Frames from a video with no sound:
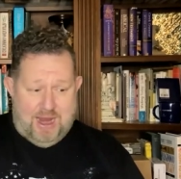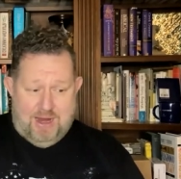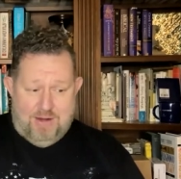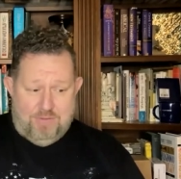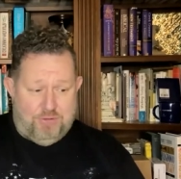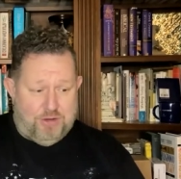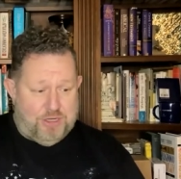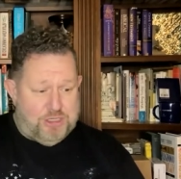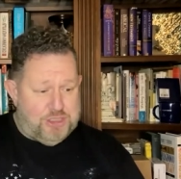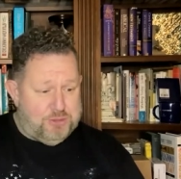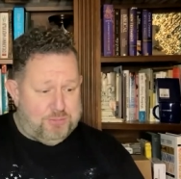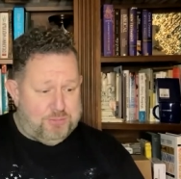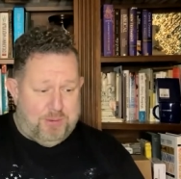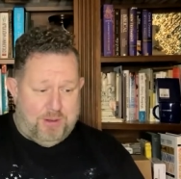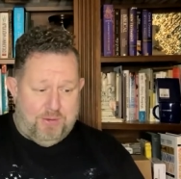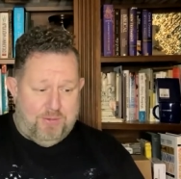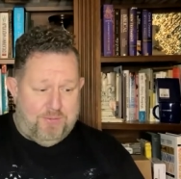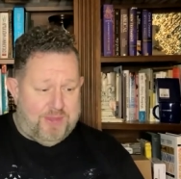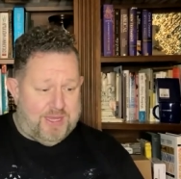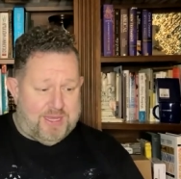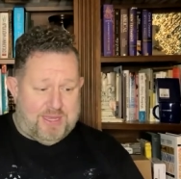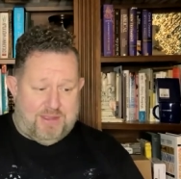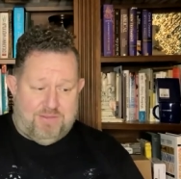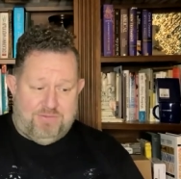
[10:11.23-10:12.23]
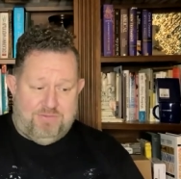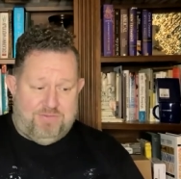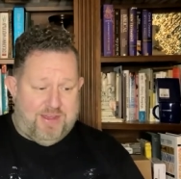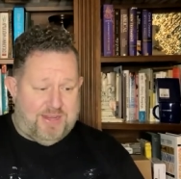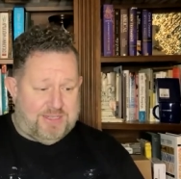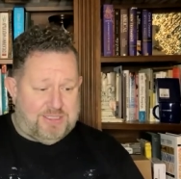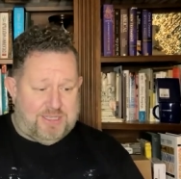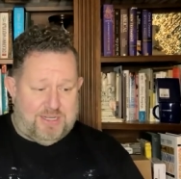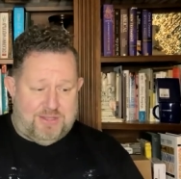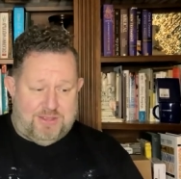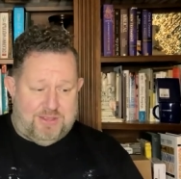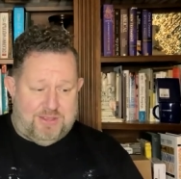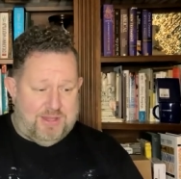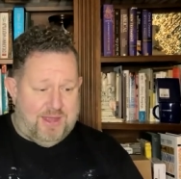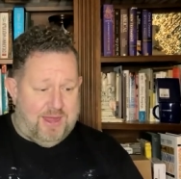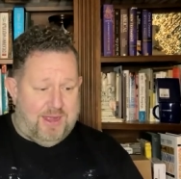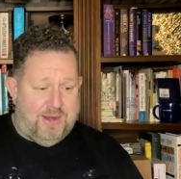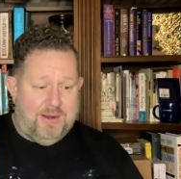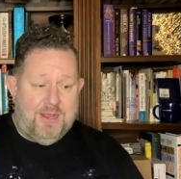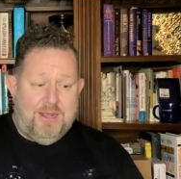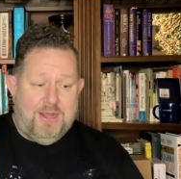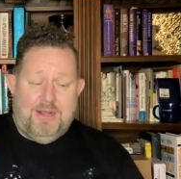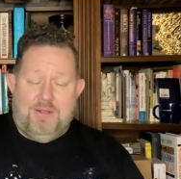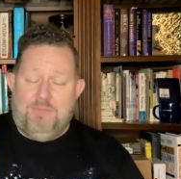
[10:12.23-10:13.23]
Every spirit that confesseth
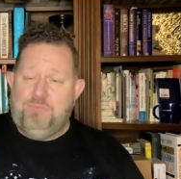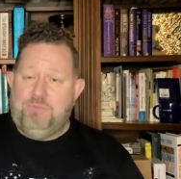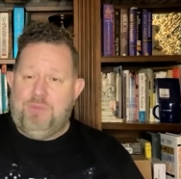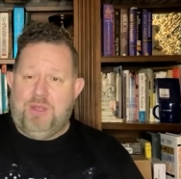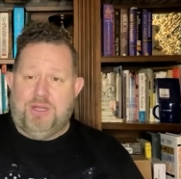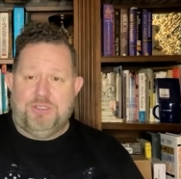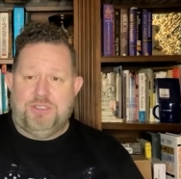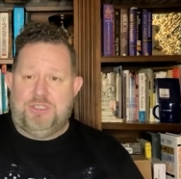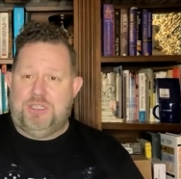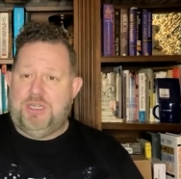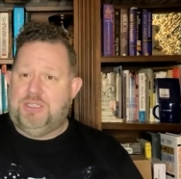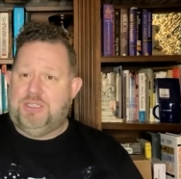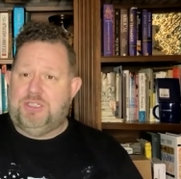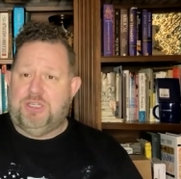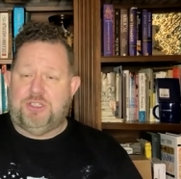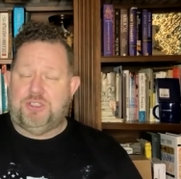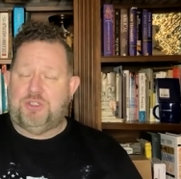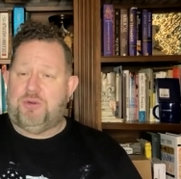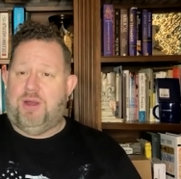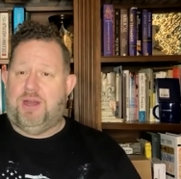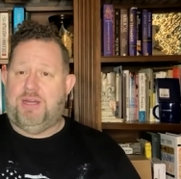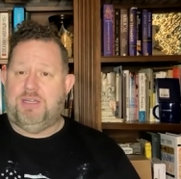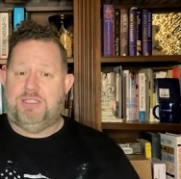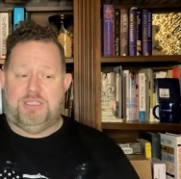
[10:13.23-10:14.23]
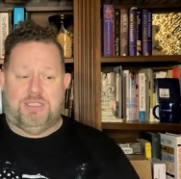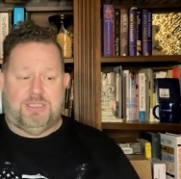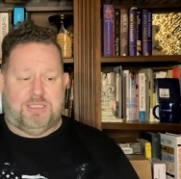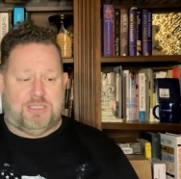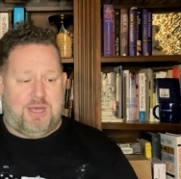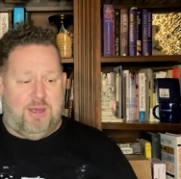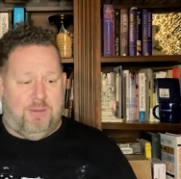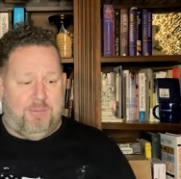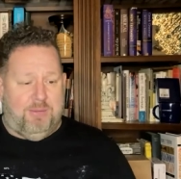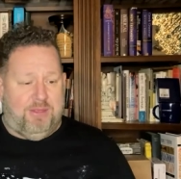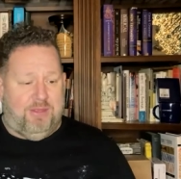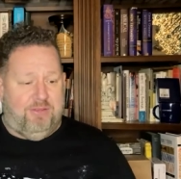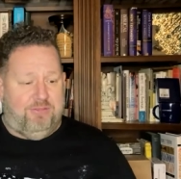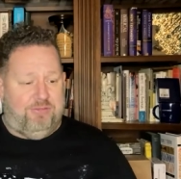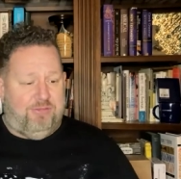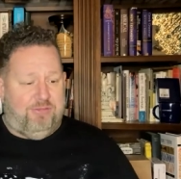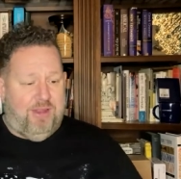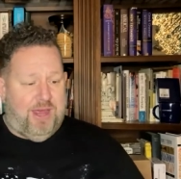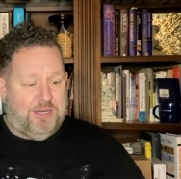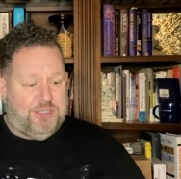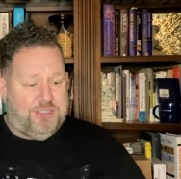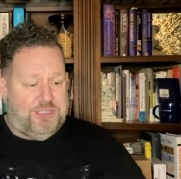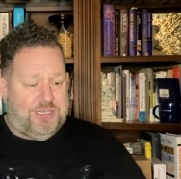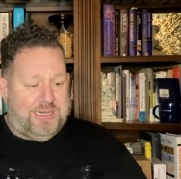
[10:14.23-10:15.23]
not that Jesus Christ is come in the
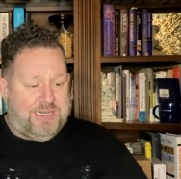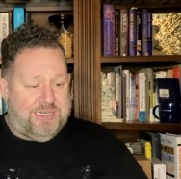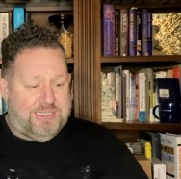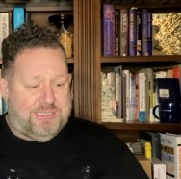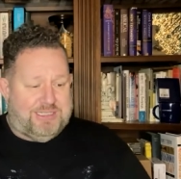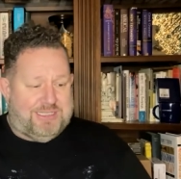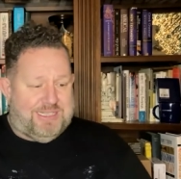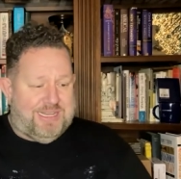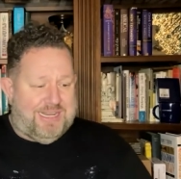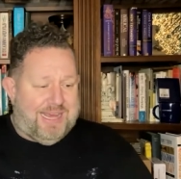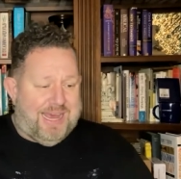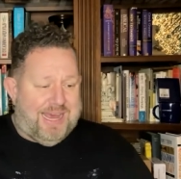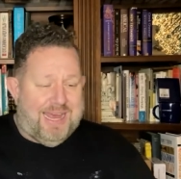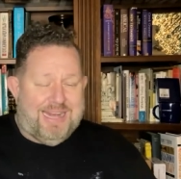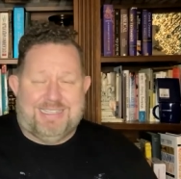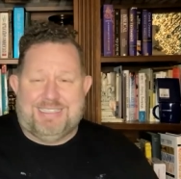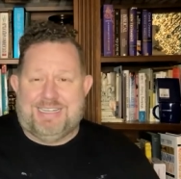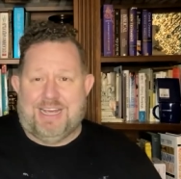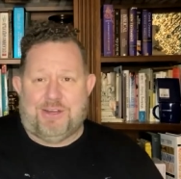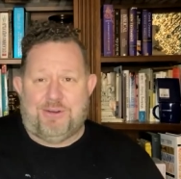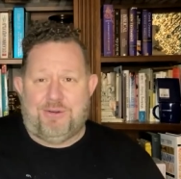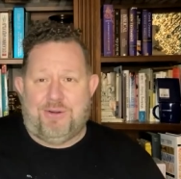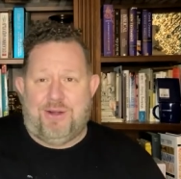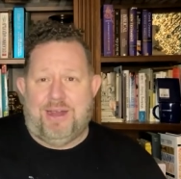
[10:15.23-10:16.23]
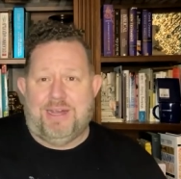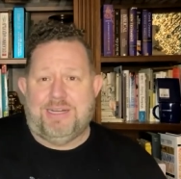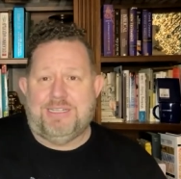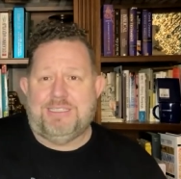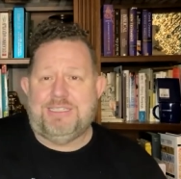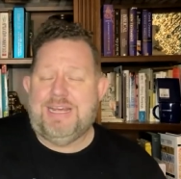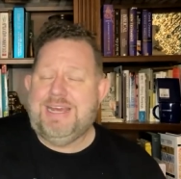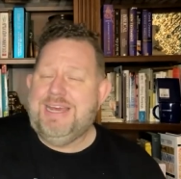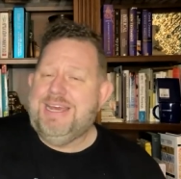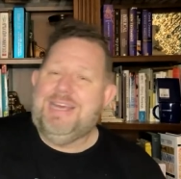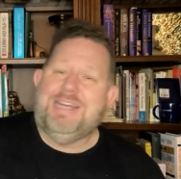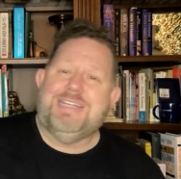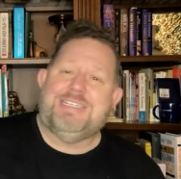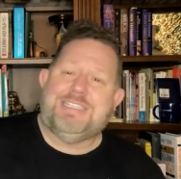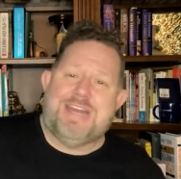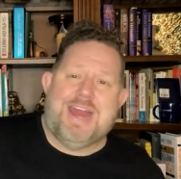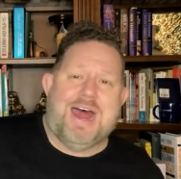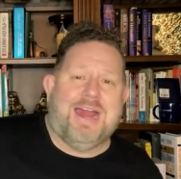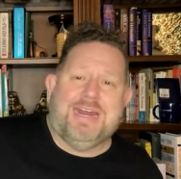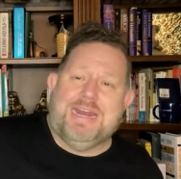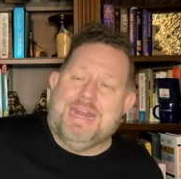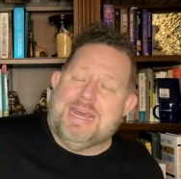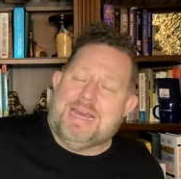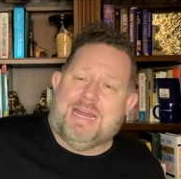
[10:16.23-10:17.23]
flesh is the Antichrist. It's
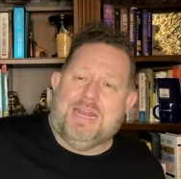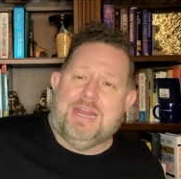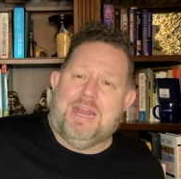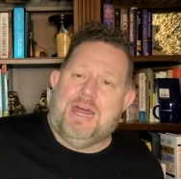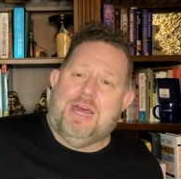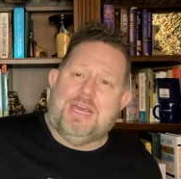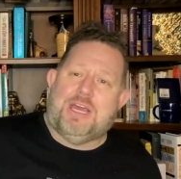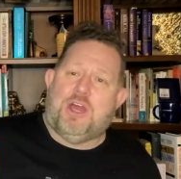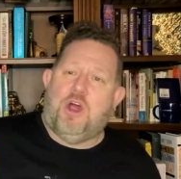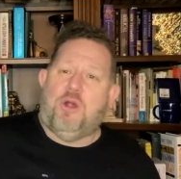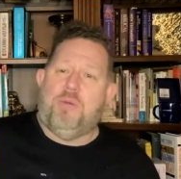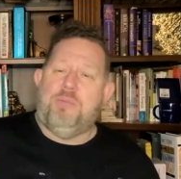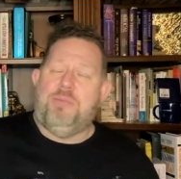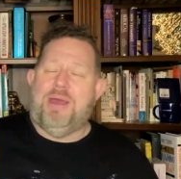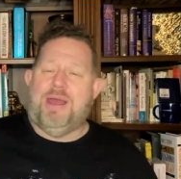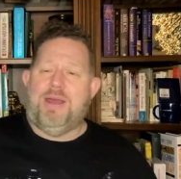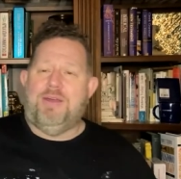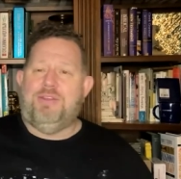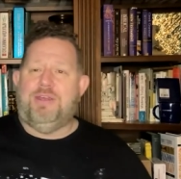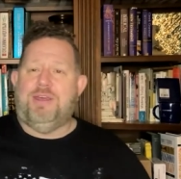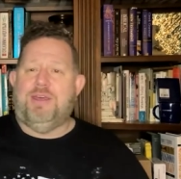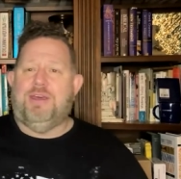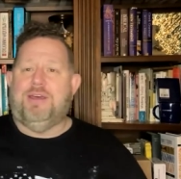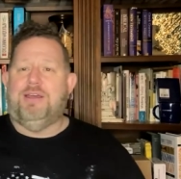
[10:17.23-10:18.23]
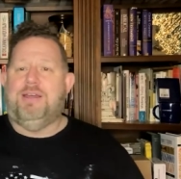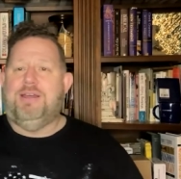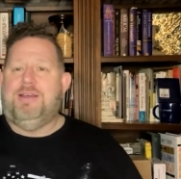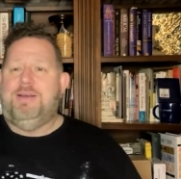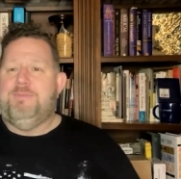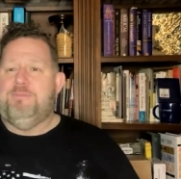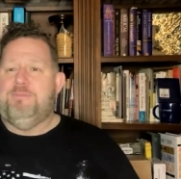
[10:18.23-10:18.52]
not Nicolae Carpathia.